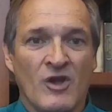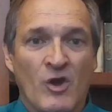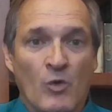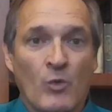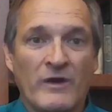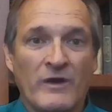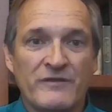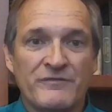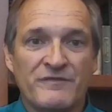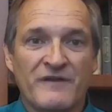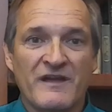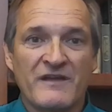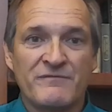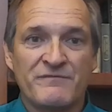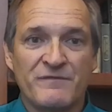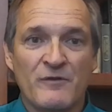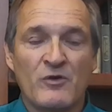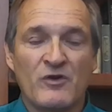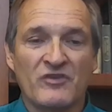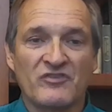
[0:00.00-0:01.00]
What if I
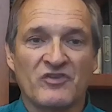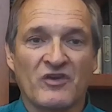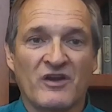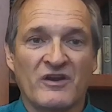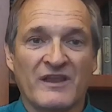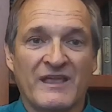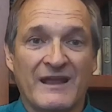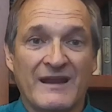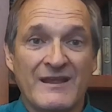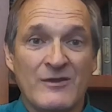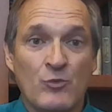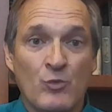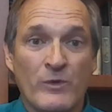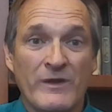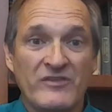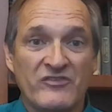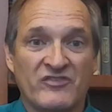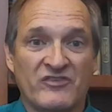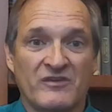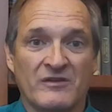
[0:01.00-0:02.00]
focus on getting
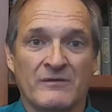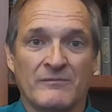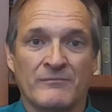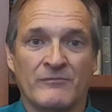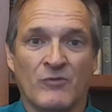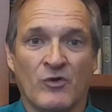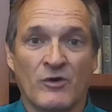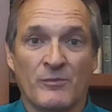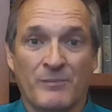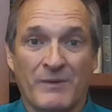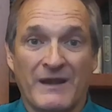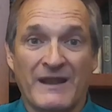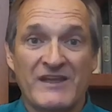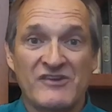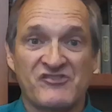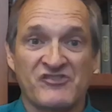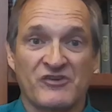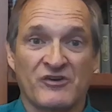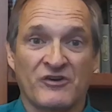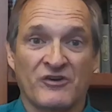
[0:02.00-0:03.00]
wisdom or
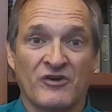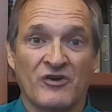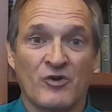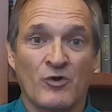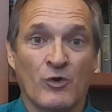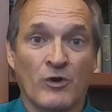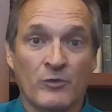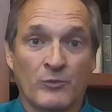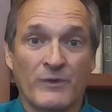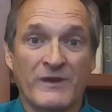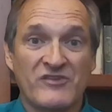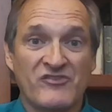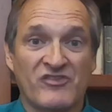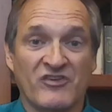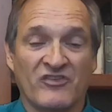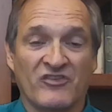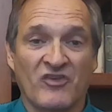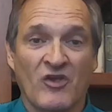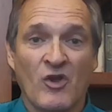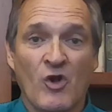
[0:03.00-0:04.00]
pleasure or
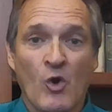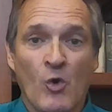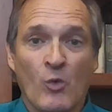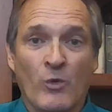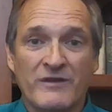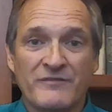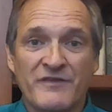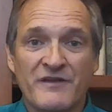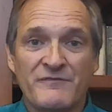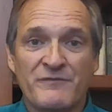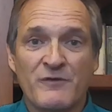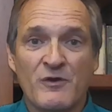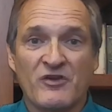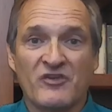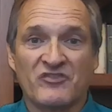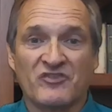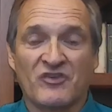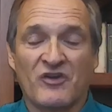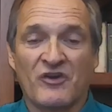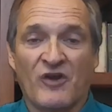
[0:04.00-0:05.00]
riches? What if I
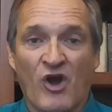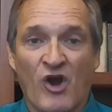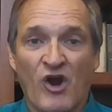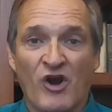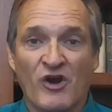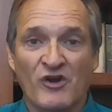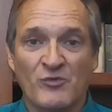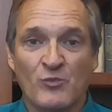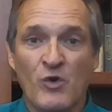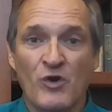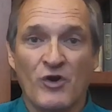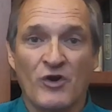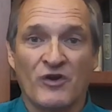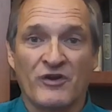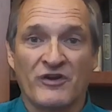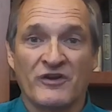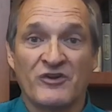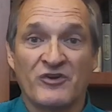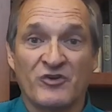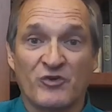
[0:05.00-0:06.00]
focus on hard
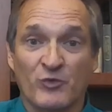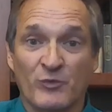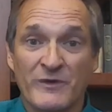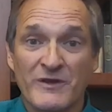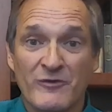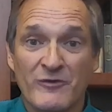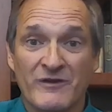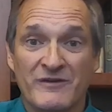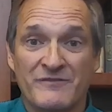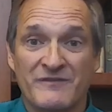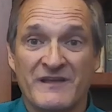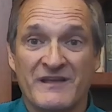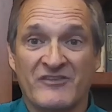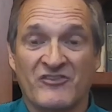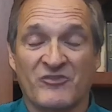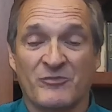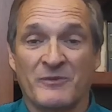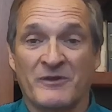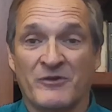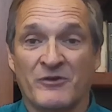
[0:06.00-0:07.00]
work and career
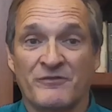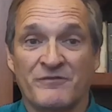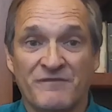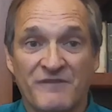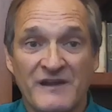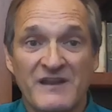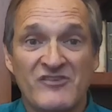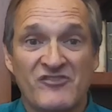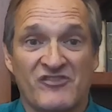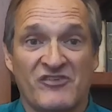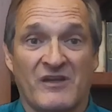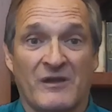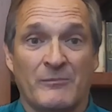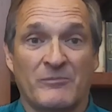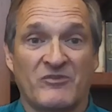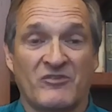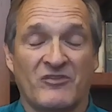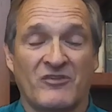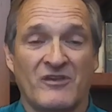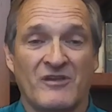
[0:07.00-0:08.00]
advancement or
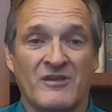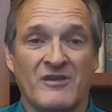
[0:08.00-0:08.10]
friendships?